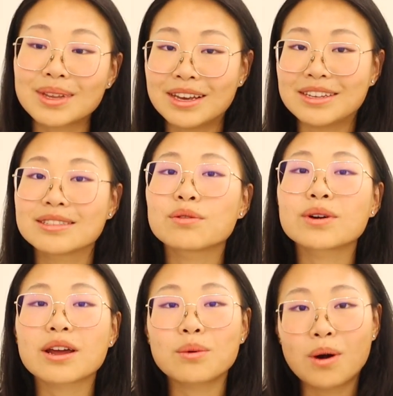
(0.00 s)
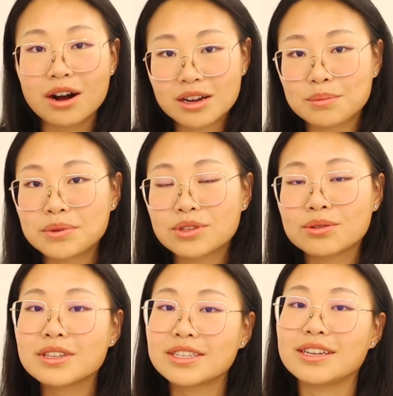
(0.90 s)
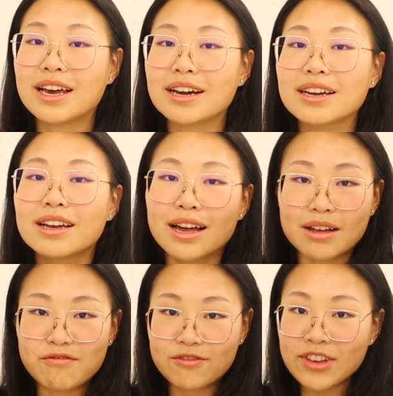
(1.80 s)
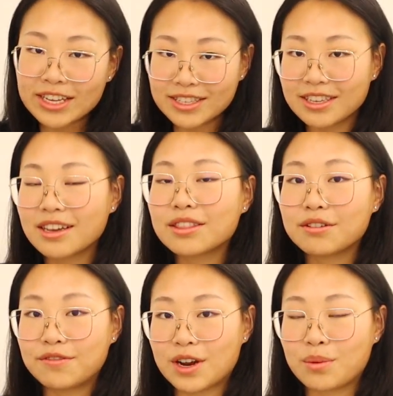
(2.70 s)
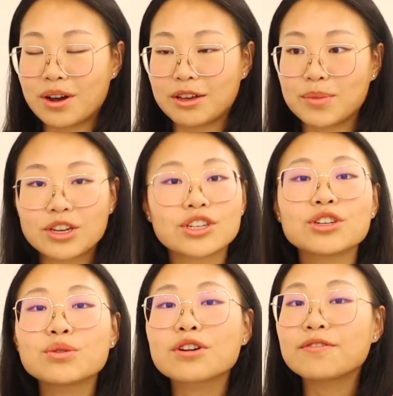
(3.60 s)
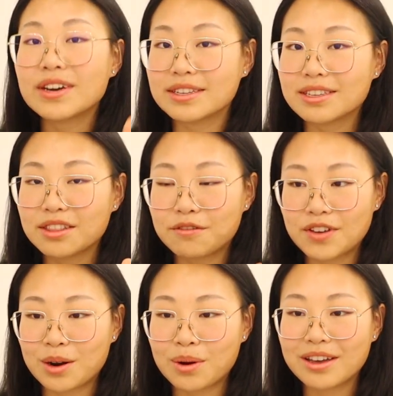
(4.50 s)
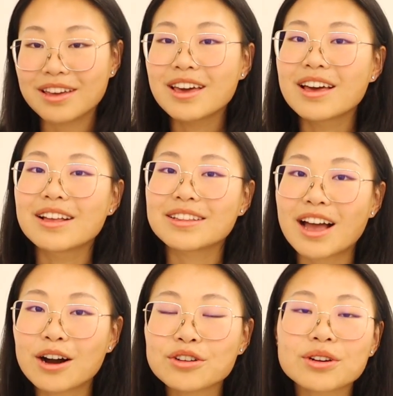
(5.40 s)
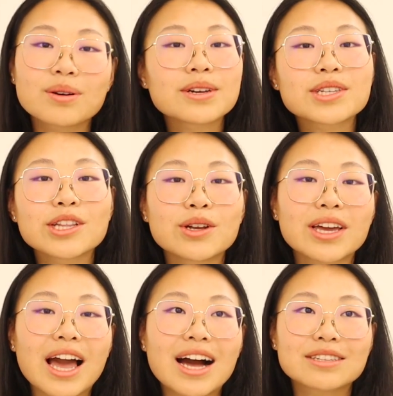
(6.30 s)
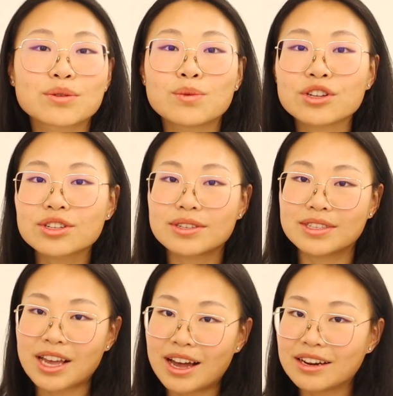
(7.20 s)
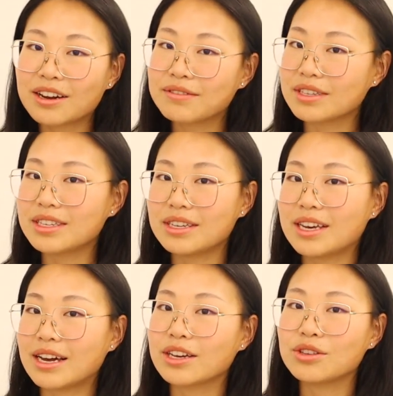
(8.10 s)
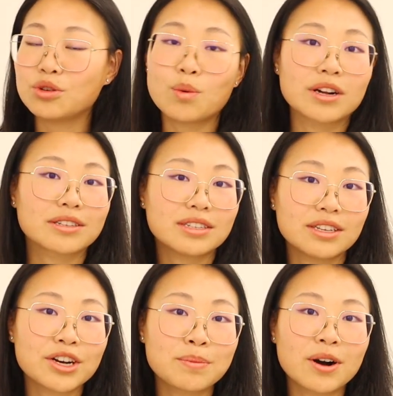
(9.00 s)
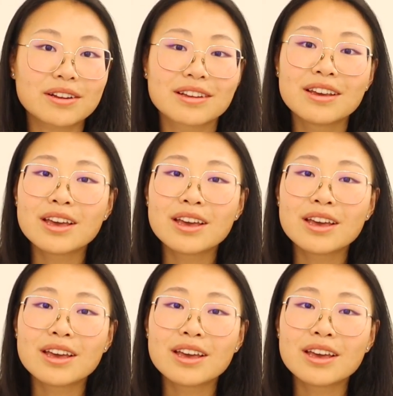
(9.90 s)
is, when I walk up to the tee deck, I'm facing the fairway. Make sure you are facing the fairway. Now you're going to look at which side of the tee deck you want to tee up on.